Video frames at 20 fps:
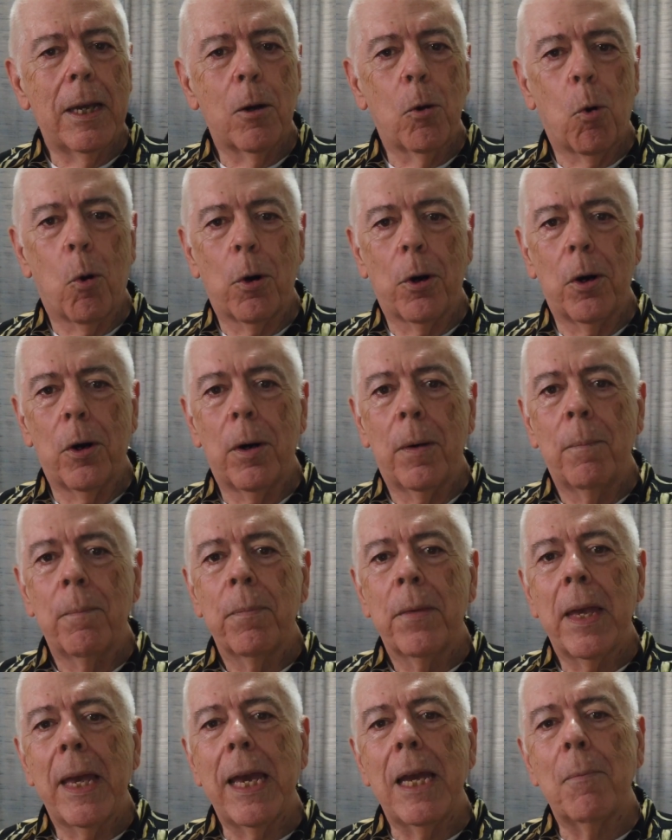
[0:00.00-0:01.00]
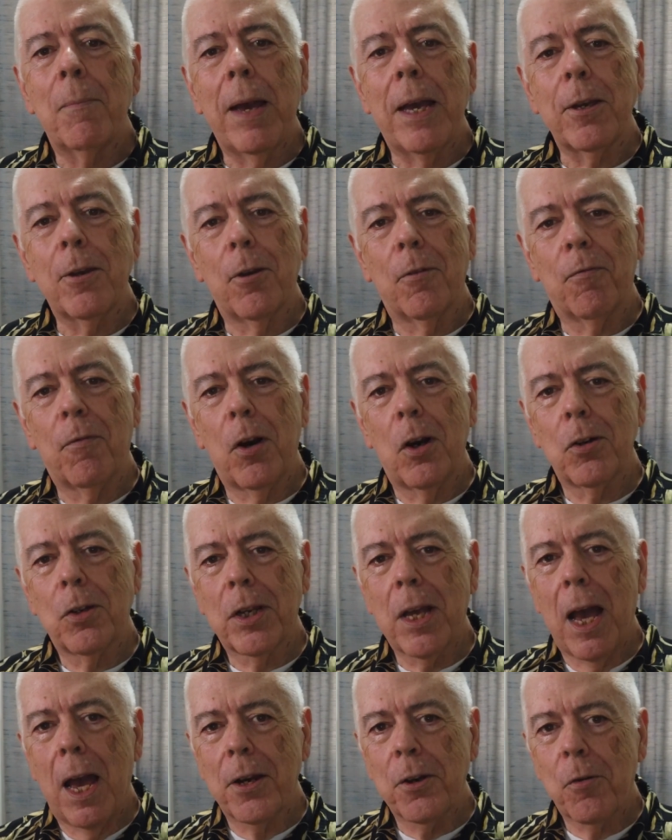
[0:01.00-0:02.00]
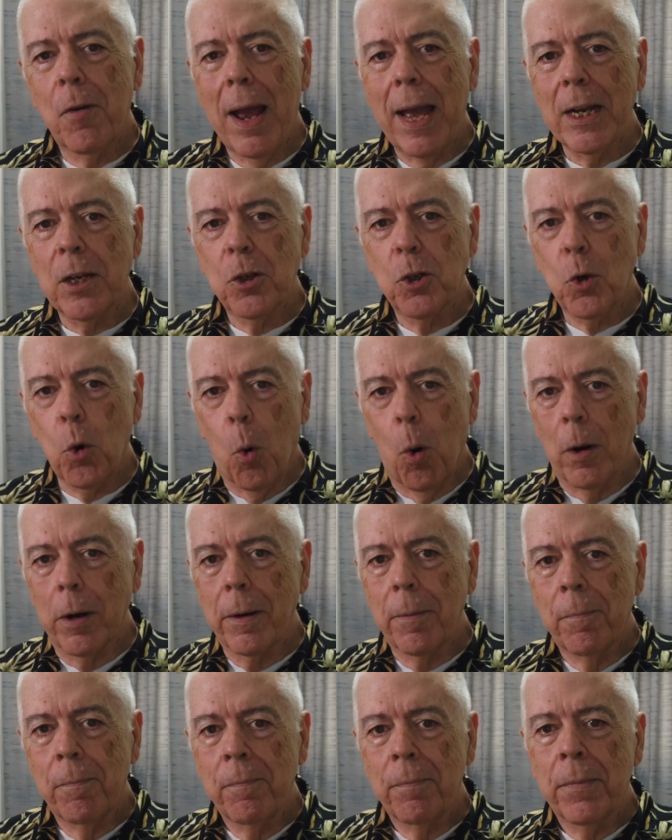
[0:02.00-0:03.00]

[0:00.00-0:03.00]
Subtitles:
in order and make your first contract short.